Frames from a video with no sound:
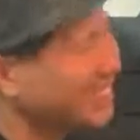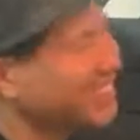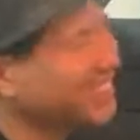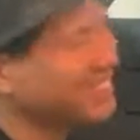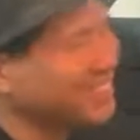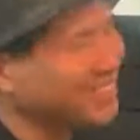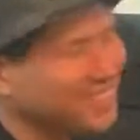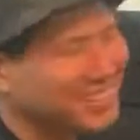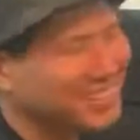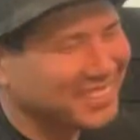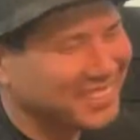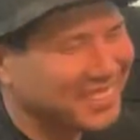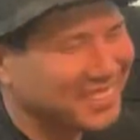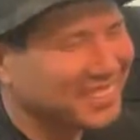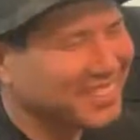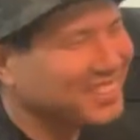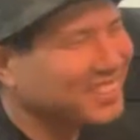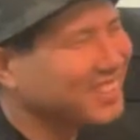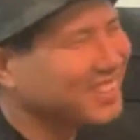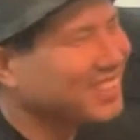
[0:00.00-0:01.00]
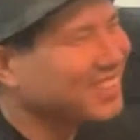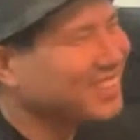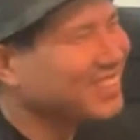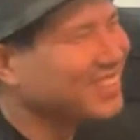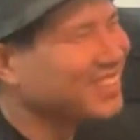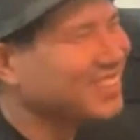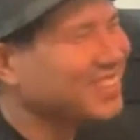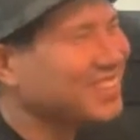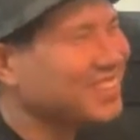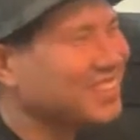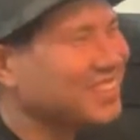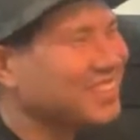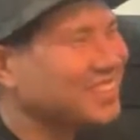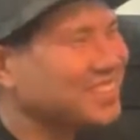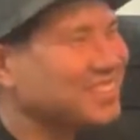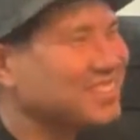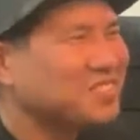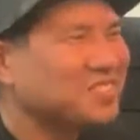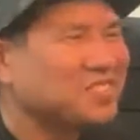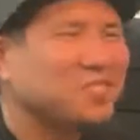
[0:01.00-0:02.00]
kind of, yeah, but it's yeah. all great stuff.
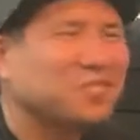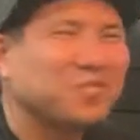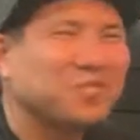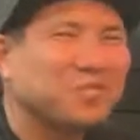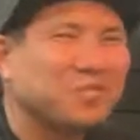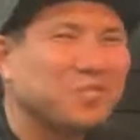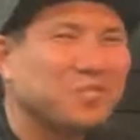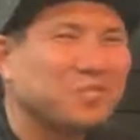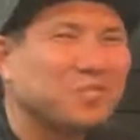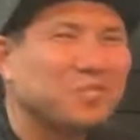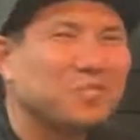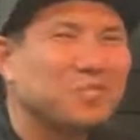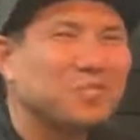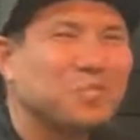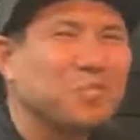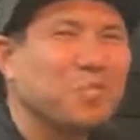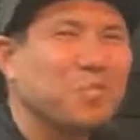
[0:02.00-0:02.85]
All right, David